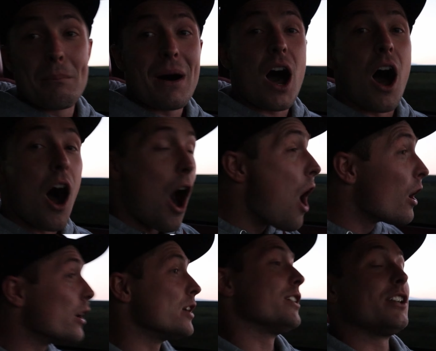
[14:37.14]
My
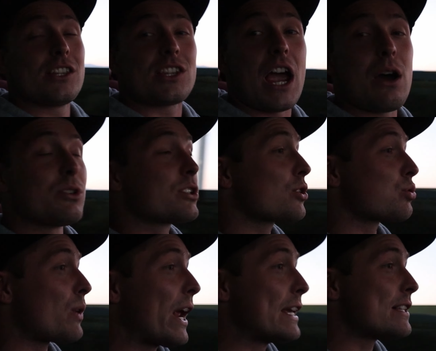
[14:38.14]
heart, that was
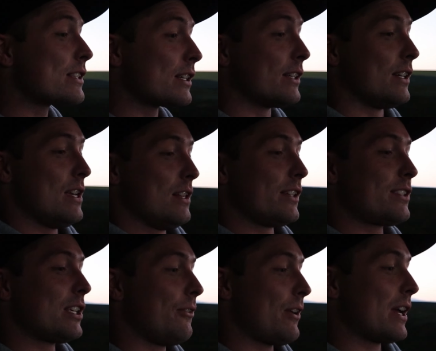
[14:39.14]
crazy. Let's
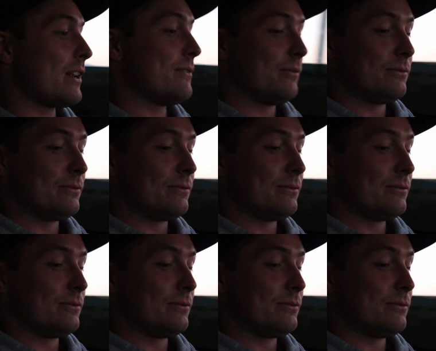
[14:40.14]
see if I can.